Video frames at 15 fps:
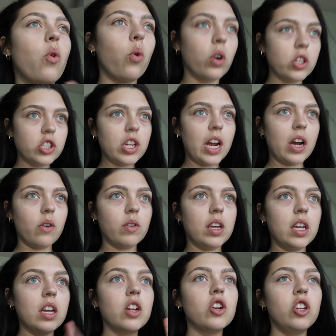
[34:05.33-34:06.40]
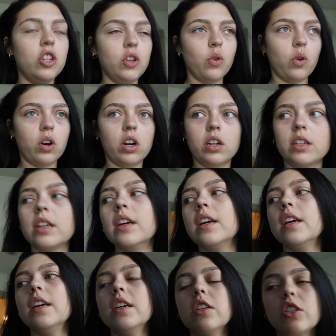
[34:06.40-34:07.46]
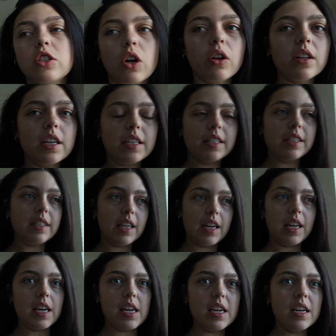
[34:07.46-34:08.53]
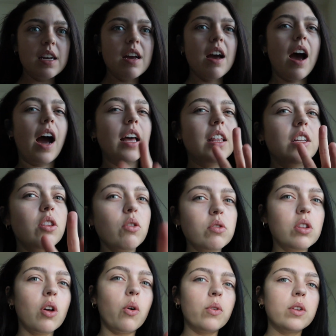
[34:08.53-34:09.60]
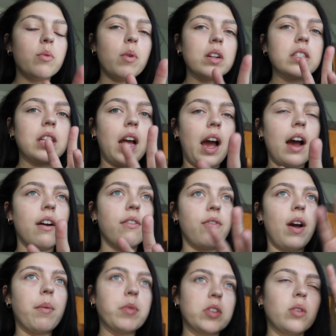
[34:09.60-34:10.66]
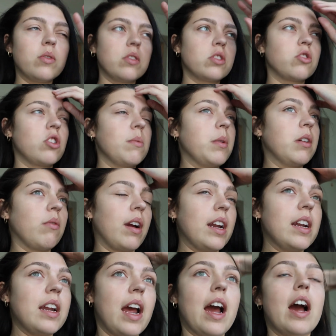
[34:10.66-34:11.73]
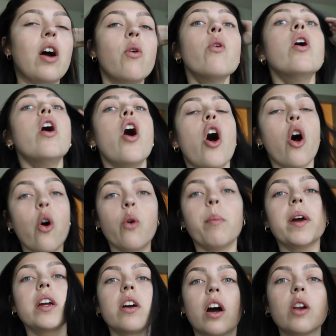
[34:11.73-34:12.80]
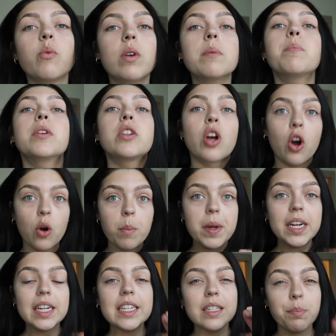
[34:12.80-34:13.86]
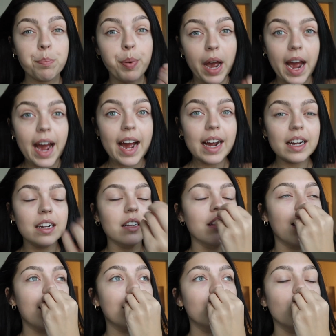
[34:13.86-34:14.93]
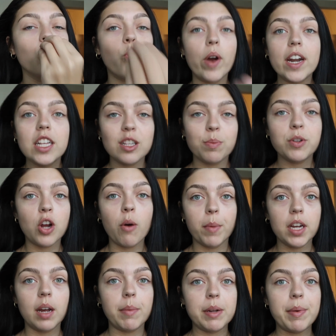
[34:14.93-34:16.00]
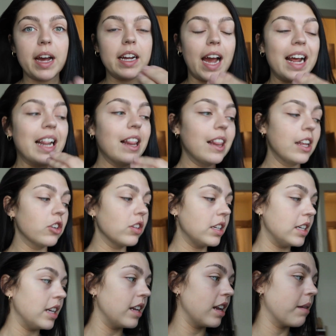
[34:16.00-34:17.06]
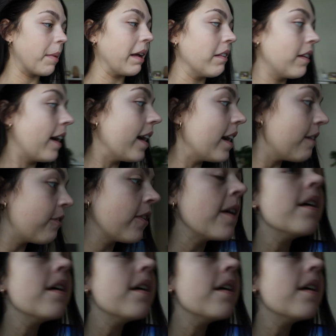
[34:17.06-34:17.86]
Orange County, New York, Salt Lake City. I think those are the only ones that have episodes streaming right now. Oh my God, when Potomac is back, like when is Potomac coming back? I literally need it in my life.